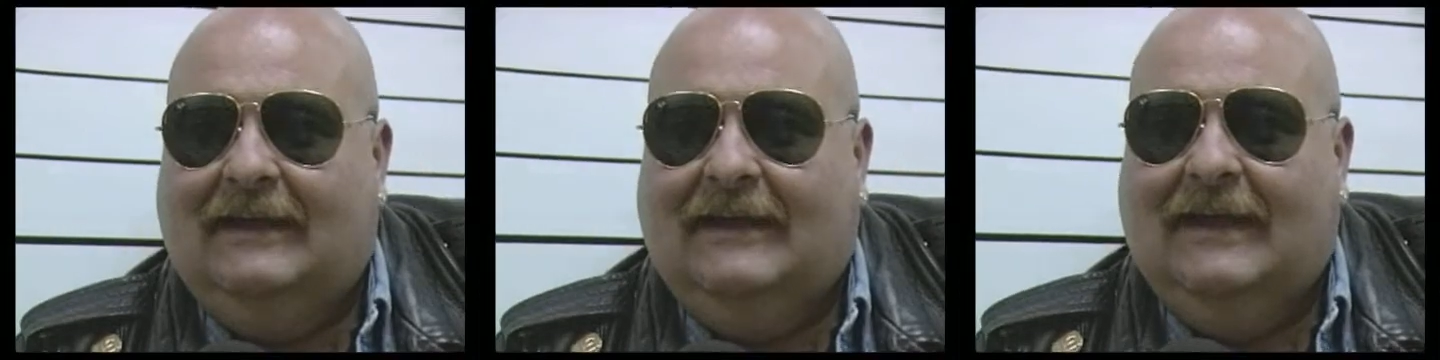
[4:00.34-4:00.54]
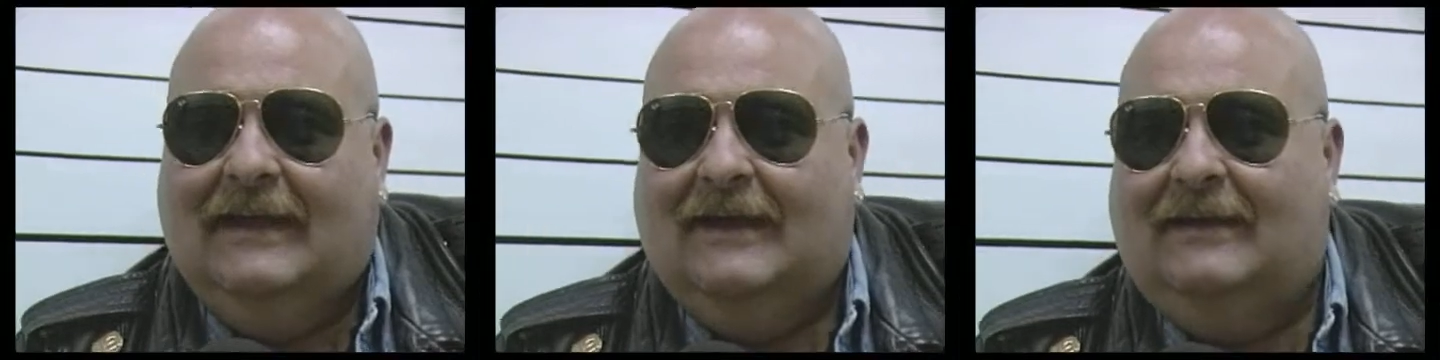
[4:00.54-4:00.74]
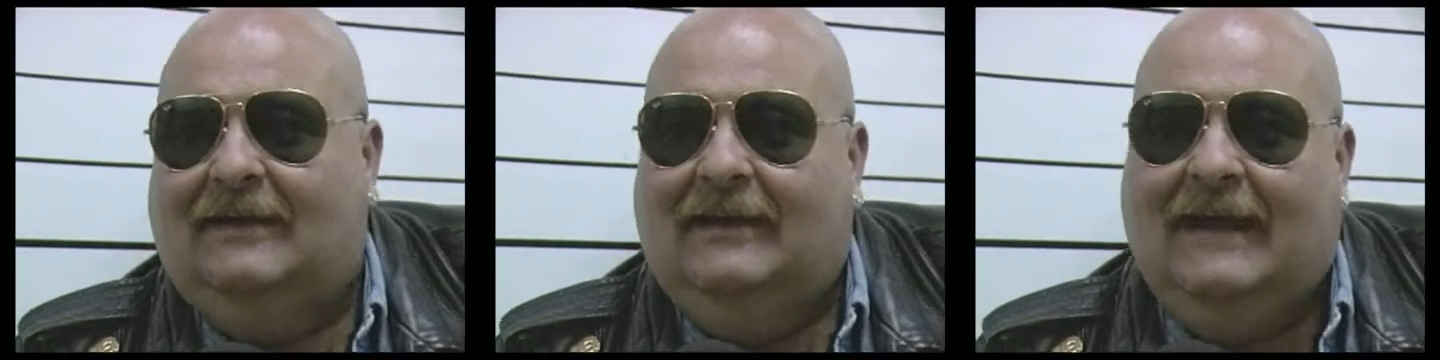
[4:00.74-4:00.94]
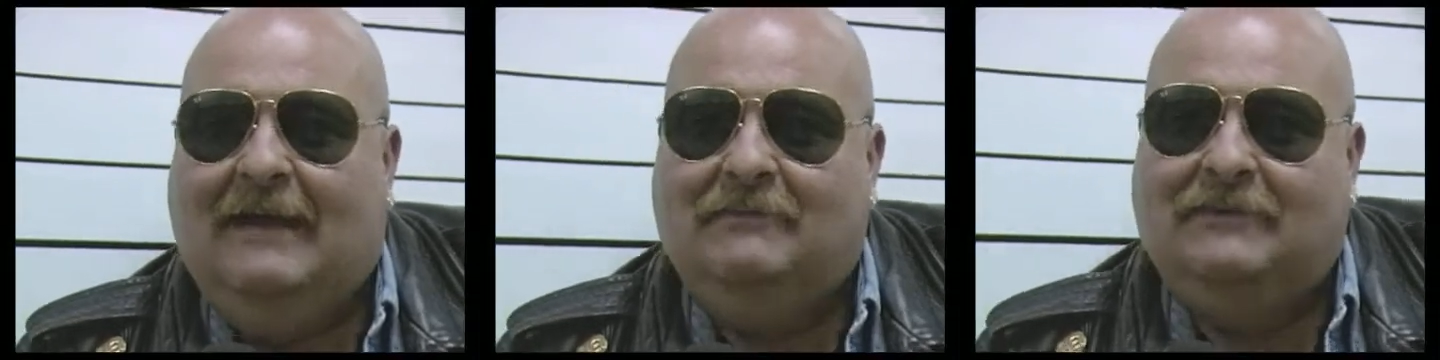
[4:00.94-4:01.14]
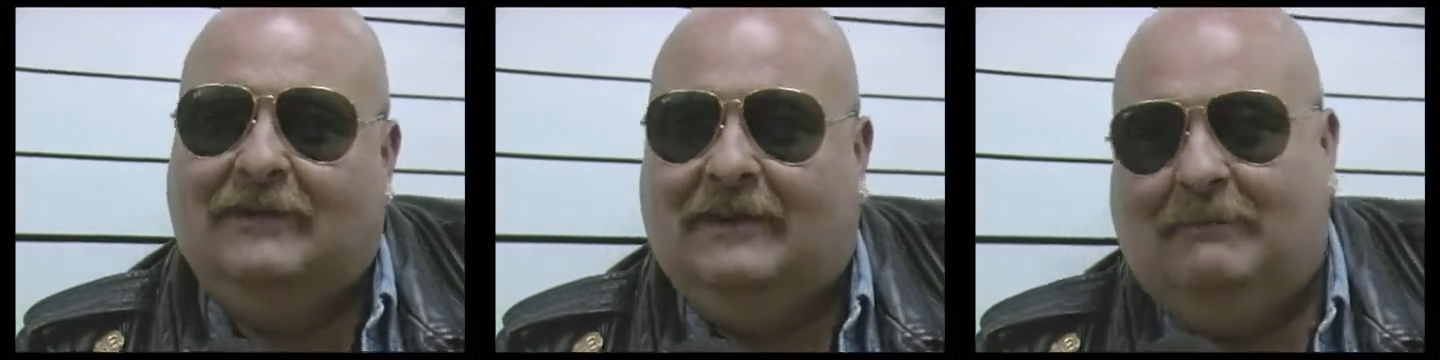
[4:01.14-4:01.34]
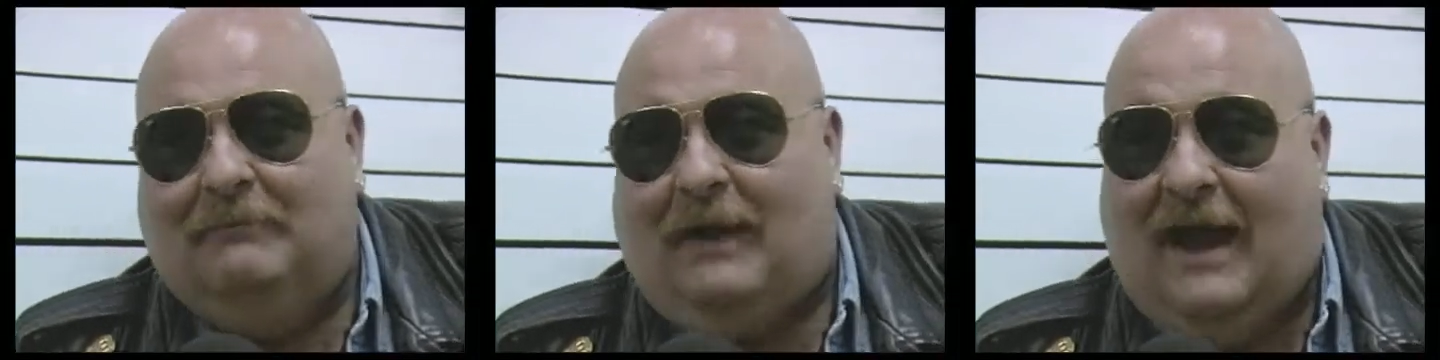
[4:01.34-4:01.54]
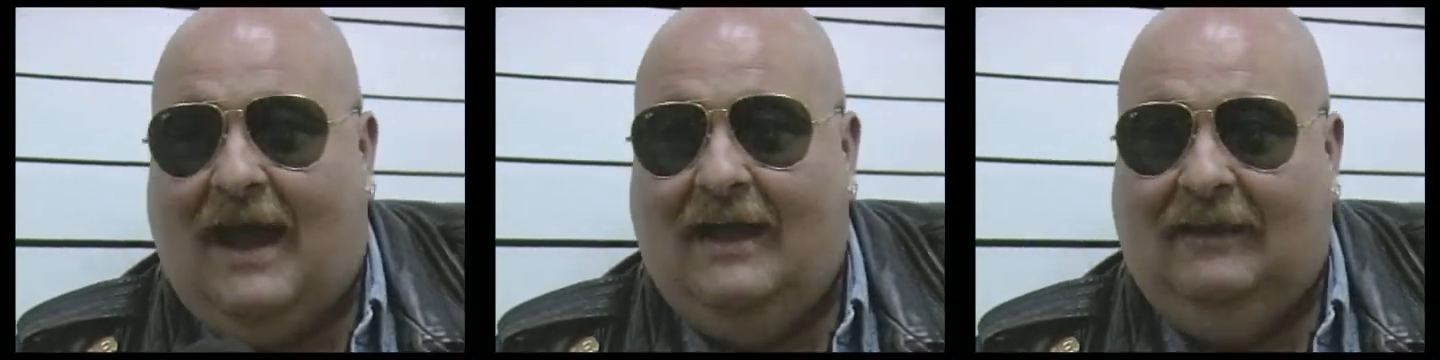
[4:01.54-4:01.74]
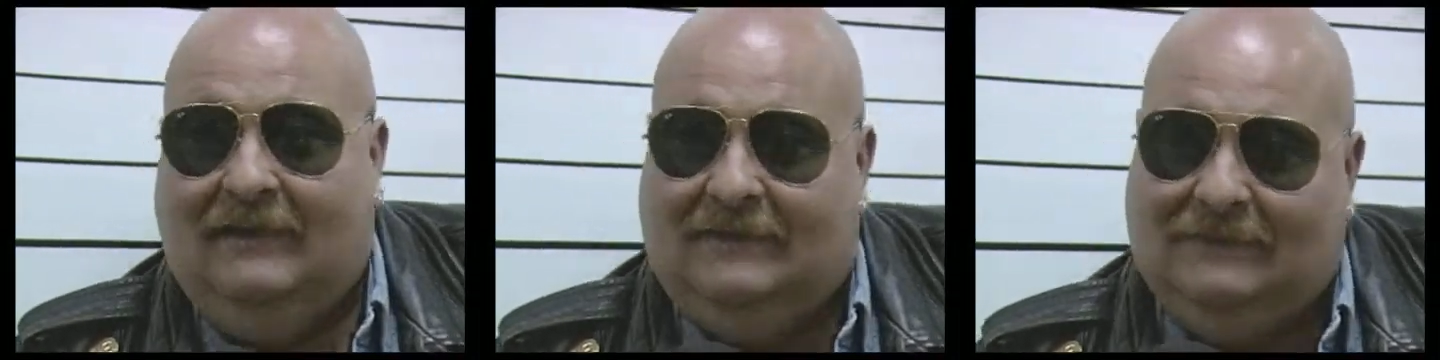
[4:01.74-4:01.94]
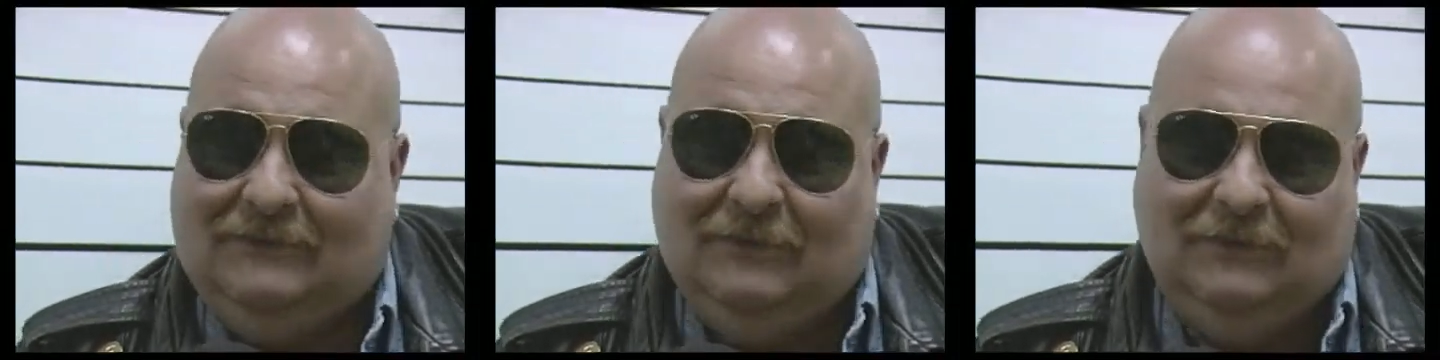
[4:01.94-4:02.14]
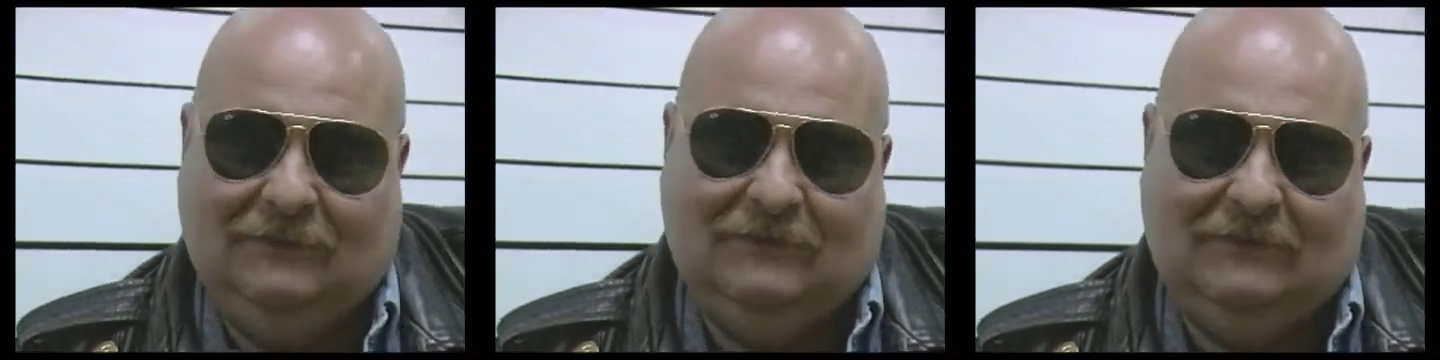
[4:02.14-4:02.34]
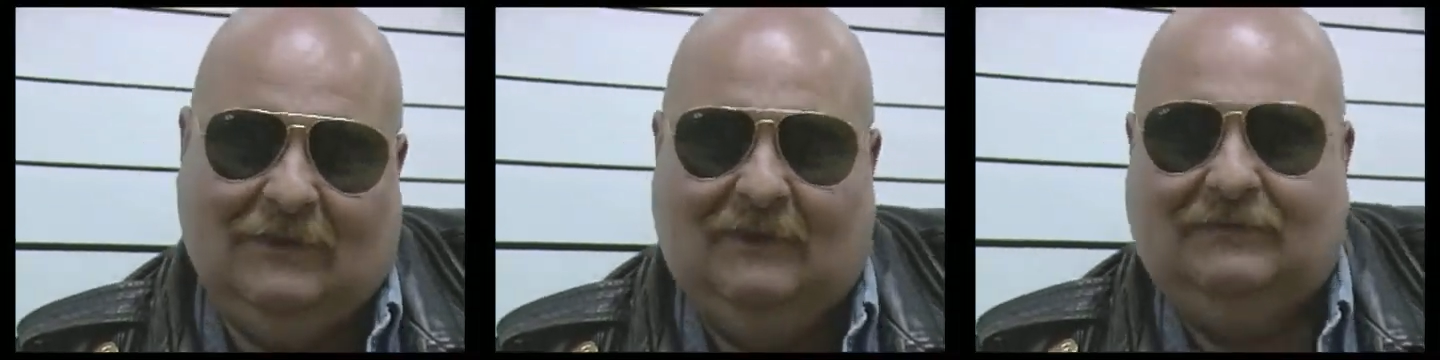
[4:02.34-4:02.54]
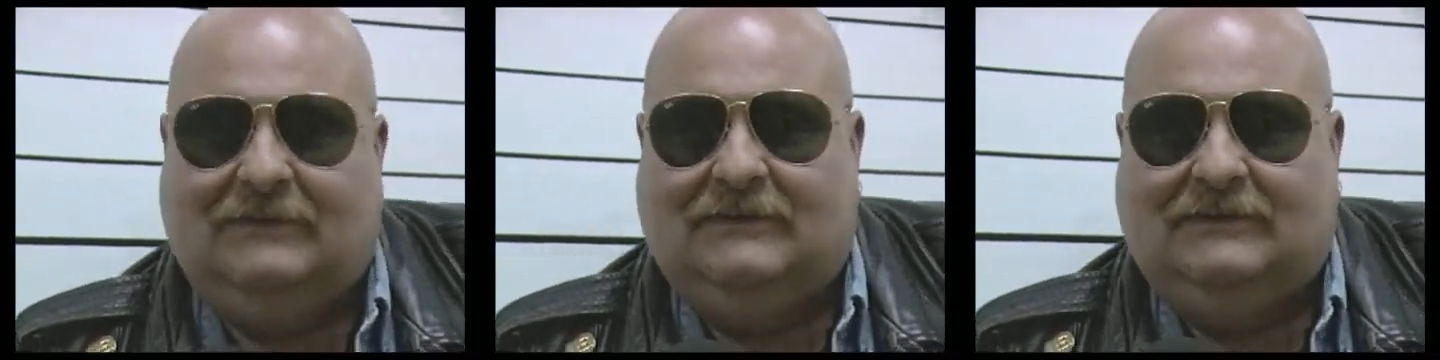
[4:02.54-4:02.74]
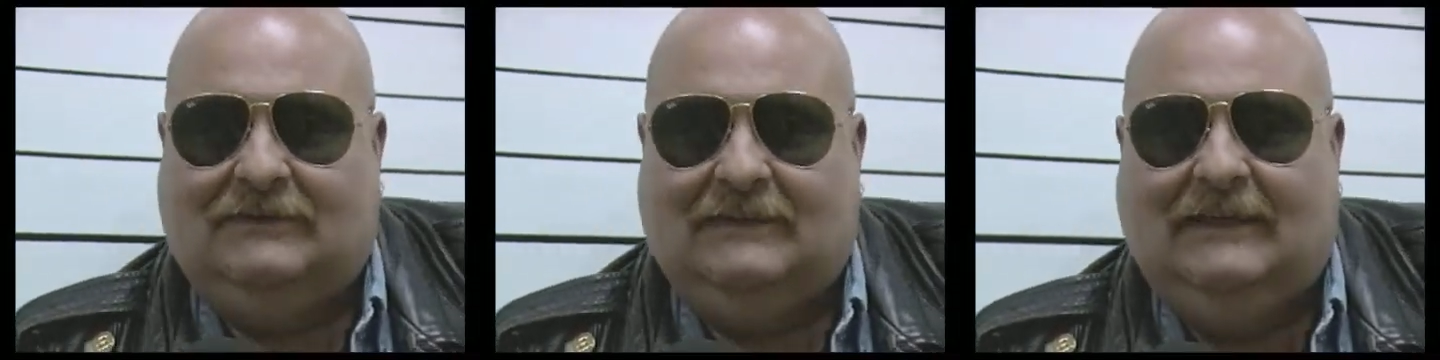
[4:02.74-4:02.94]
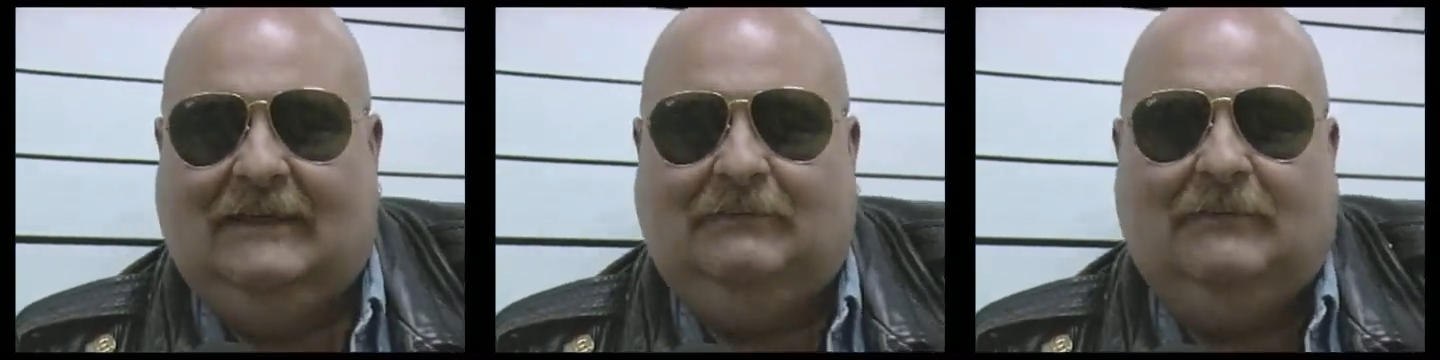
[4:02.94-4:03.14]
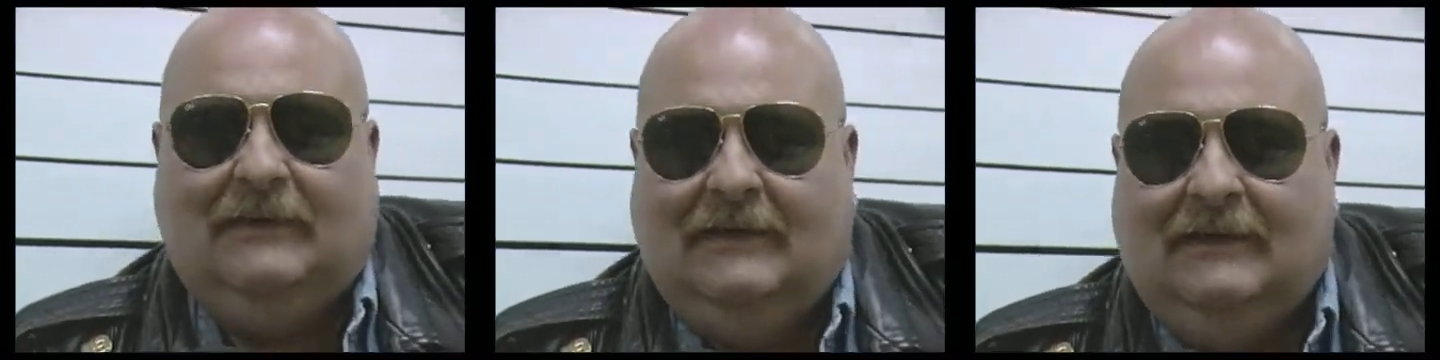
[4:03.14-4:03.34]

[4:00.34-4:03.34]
they kind of collapsed in a pile and dozed off to sleep.